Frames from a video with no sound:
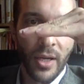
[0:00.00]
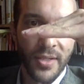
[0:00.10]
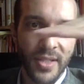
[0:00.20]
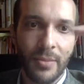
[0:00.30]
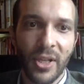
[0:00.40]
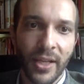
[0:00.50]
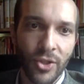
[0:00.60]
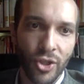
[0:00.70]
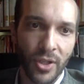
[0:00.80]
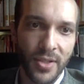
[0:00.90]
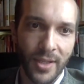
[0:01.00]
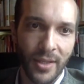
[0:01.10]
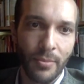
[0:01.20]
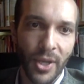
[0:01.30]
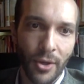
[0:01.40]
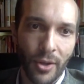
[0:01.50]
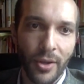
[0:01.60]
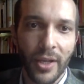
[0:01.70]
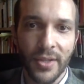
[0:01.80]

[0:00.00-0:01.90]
assimilationist in the middle.